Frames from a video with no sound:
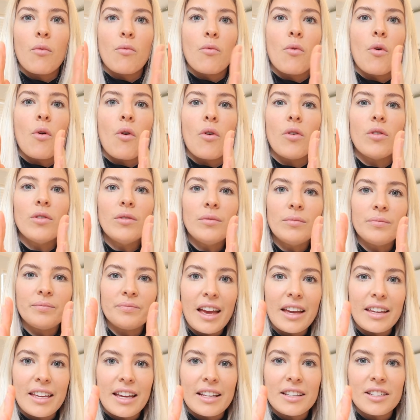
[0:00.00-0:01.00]
a wall
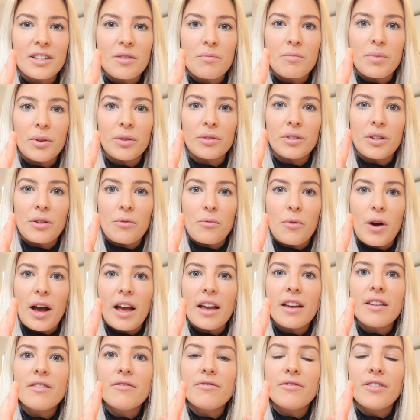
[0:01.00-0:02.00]
against a building
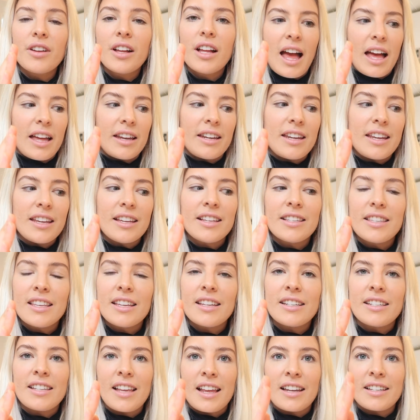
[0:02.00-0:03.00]
wave, and here's
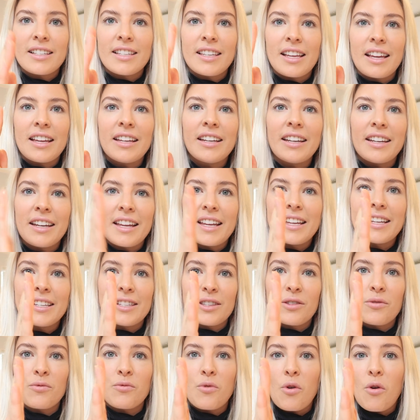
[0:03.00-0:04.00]
the adenosine and
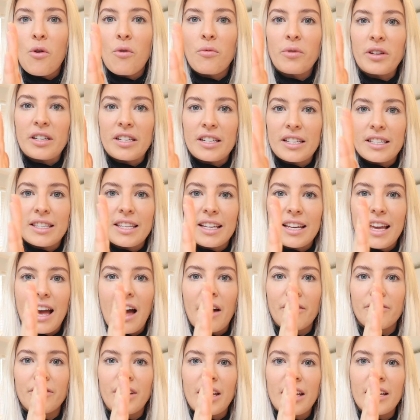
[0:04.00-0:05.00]
here's the wall, which is the
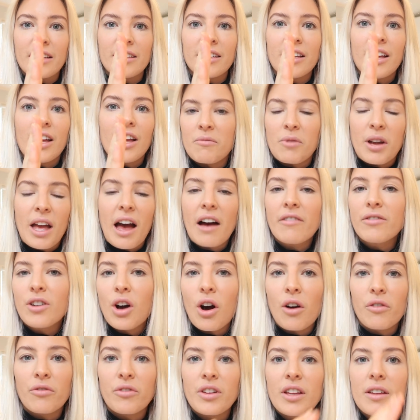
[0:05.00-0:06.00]
caffeine. We have
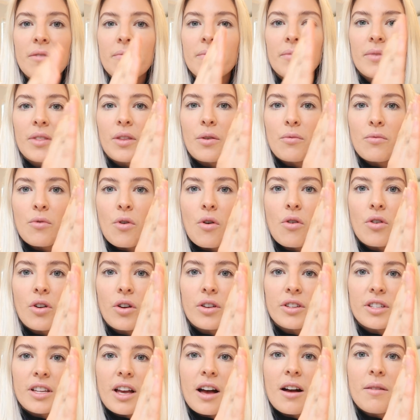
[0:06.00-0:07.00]
coffee, the wall
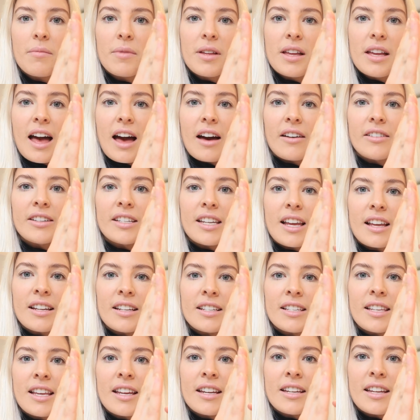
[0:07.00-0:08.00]
goes up, our
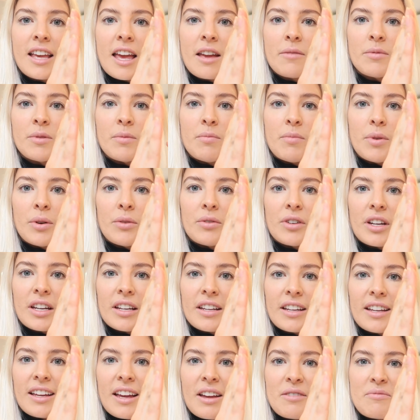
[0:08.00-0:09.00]
adenosine keeps
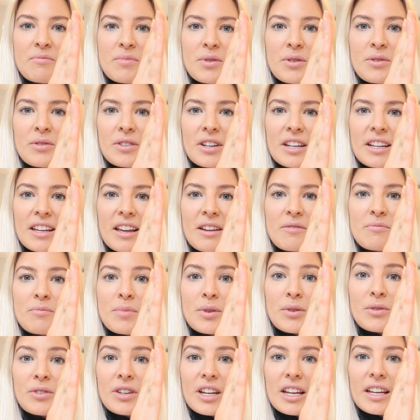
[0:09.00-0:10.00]
building and building and
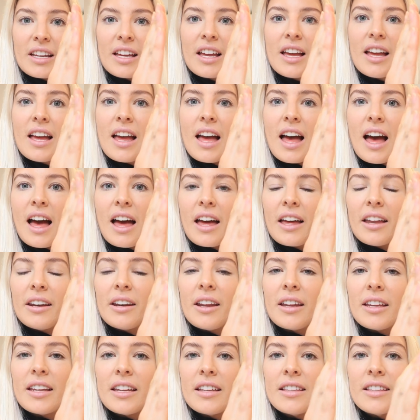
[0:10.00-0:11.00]
building.
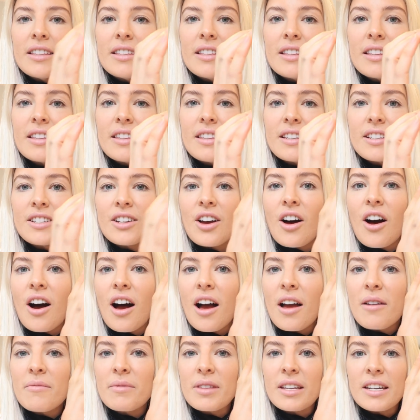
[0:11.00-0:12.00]
And in the
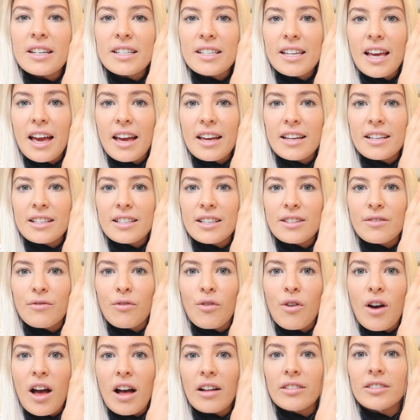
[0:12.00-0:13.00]
time that it takes
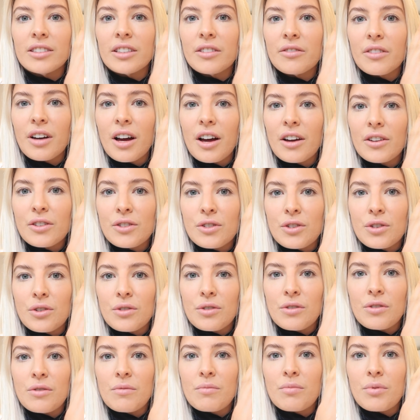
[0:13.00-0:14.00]
for our liver
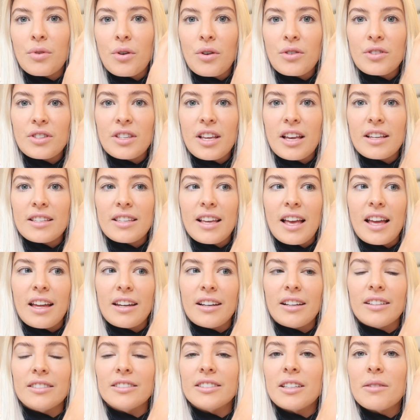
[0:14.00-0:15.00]
to process
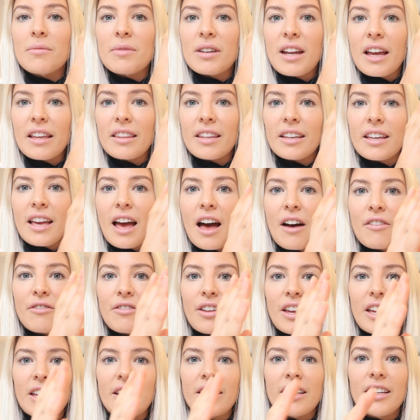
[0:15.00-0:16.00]
and eliminate the
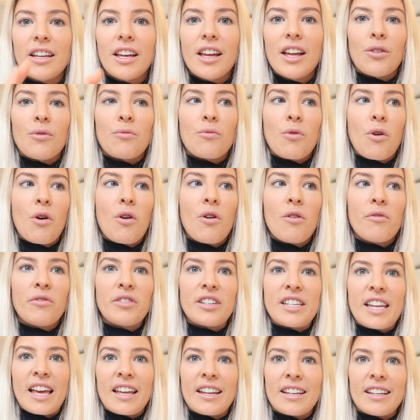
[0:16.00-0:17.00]
caffeine, the wall of
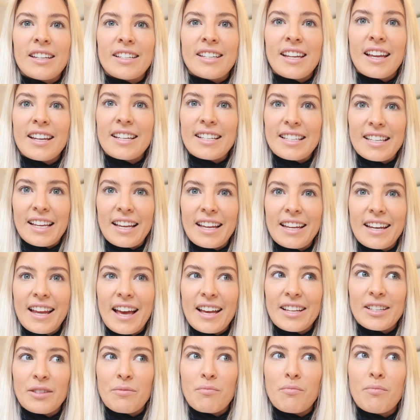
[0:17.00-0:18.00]
adenosine
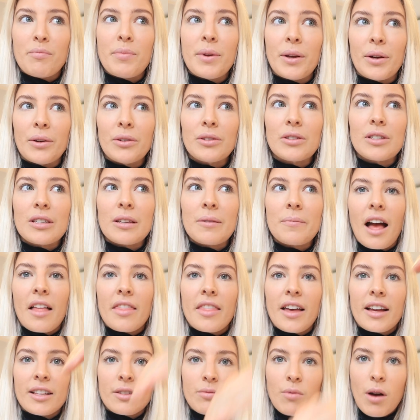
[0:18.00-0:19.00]
has built,
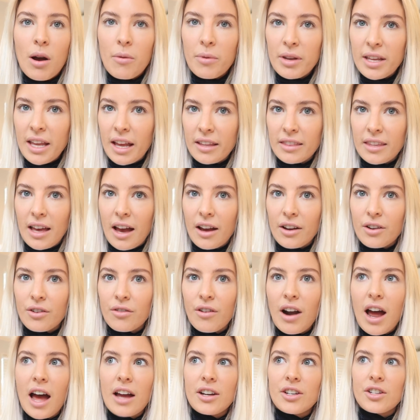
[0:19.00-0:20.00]
and that's why we get that
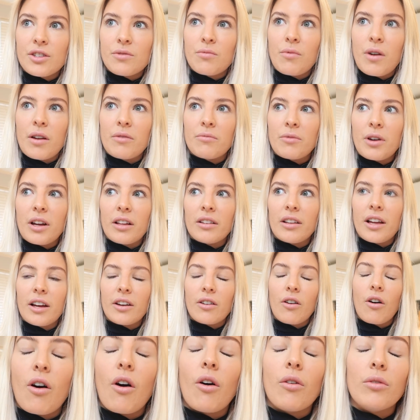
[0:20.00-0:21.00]
crash when we're like,
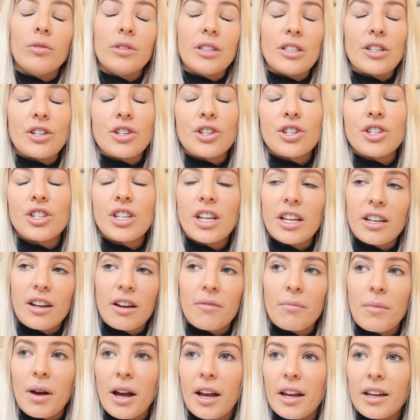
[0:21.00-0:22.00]
holy
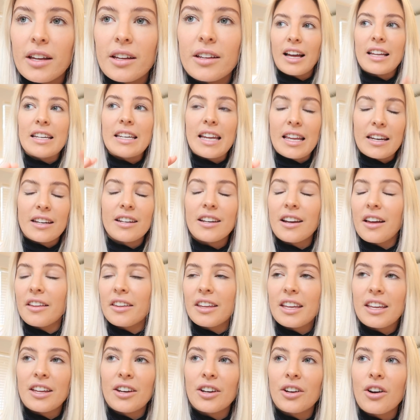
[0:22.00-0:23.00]
shit, I need
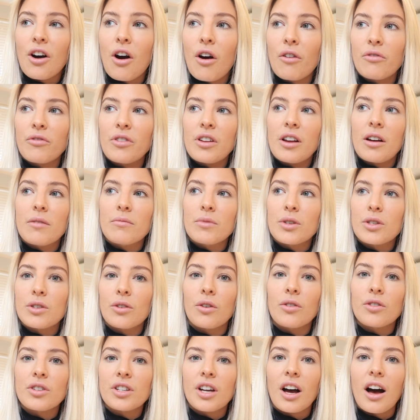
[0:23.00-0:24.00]
another hit of coffee, I'm
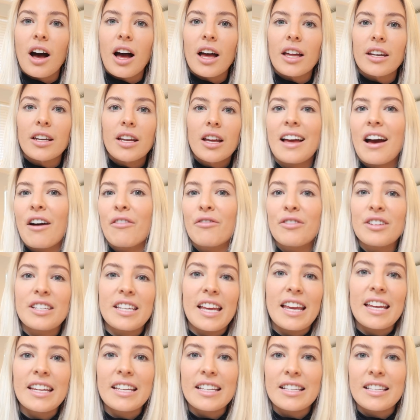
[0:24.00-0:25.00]
so tired. Our
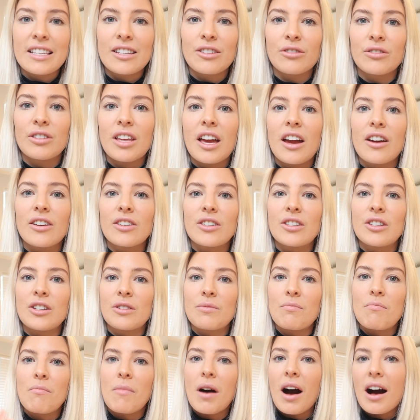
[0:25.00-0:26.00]
fatigue is still there, it's
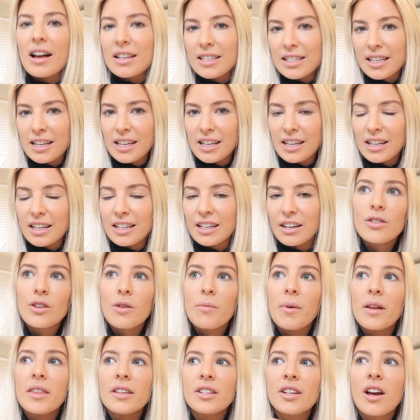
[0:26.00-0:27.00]
just masking it. So
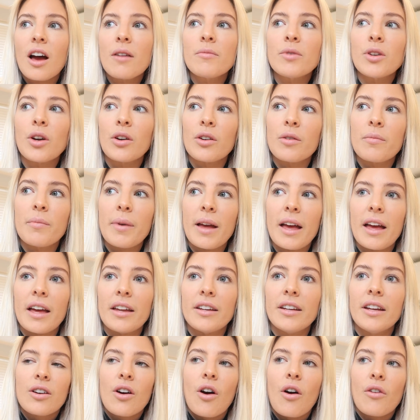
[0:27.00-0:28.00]
by the time you go to
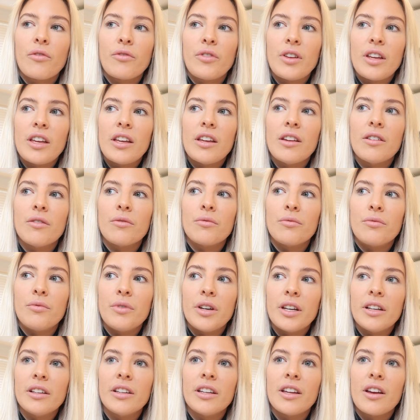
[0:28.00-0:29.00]
bed, coffee
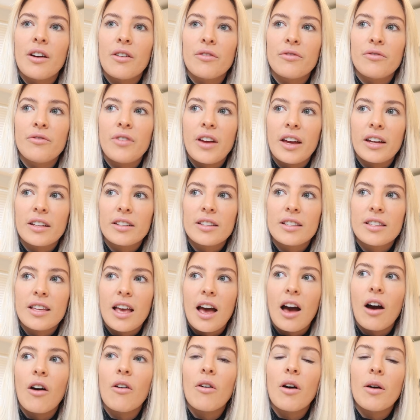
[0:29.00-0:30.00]
really affects
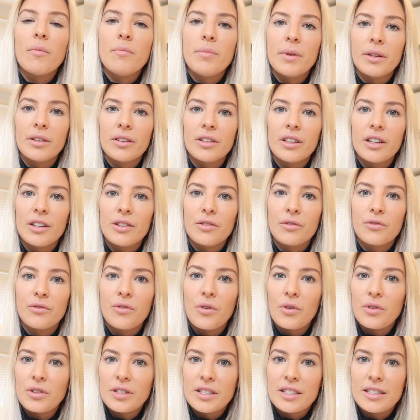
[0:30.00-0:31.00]
our ability to
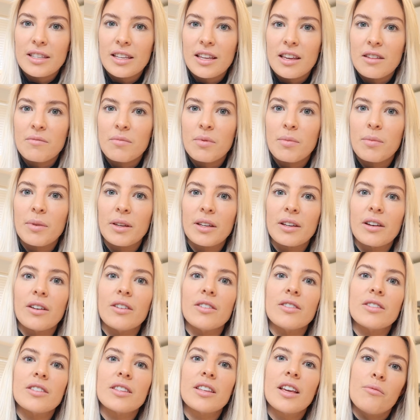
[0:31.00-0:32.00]
fall asleep
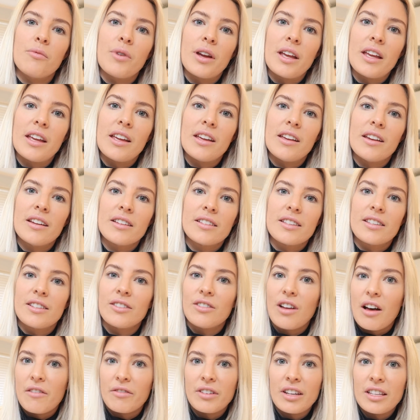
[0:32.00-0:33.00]
because we
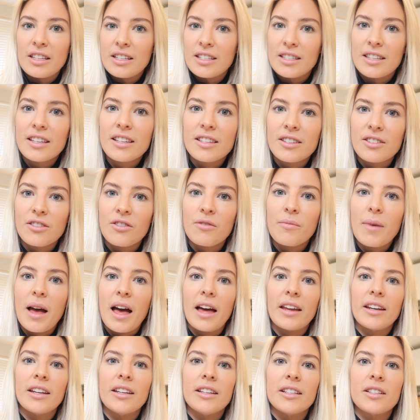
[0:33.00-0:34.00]
still have it in the system
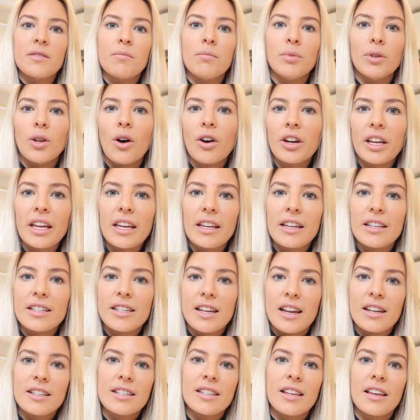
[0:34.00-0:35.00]
and it's blocking
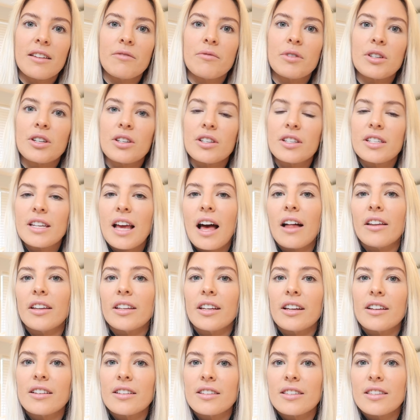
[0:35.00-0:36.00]
adenosine, which is
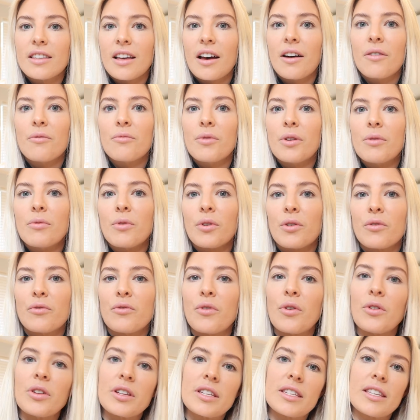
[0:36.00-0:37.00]
telling us that we want to
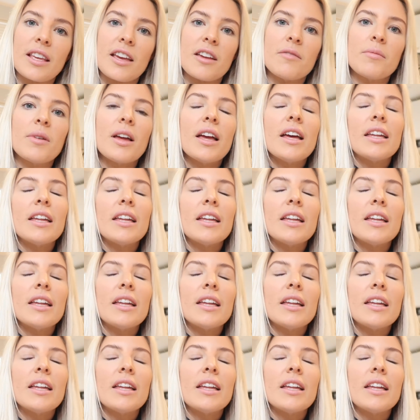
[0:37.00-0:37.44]
fall asleep.